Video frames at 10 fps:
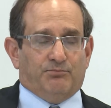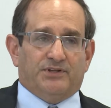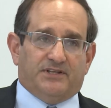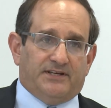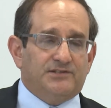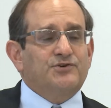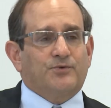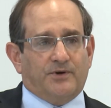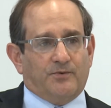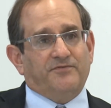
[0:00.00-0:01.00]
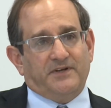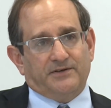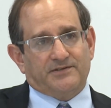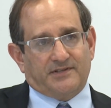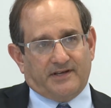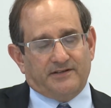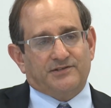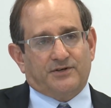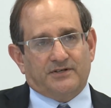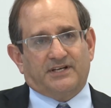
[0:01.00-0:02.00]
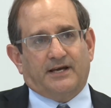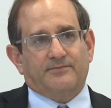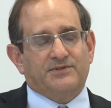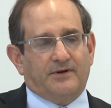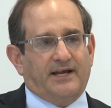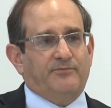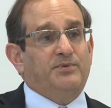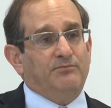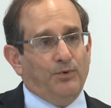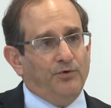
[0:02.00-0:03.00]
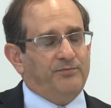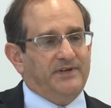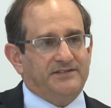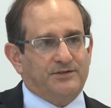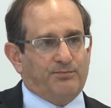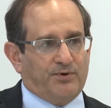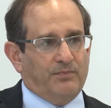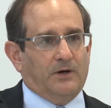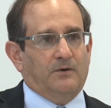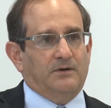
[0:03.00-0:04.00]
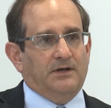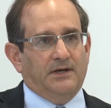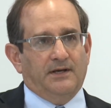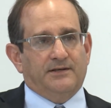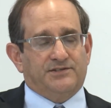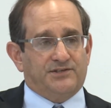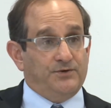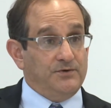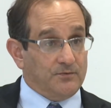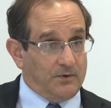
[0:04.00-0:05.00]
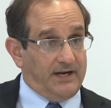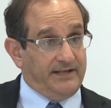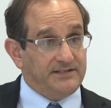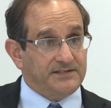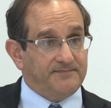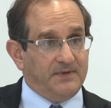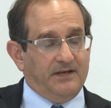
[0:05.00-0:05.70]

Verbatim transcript: But the history reveals that at certain times there have been movements to promote student rights.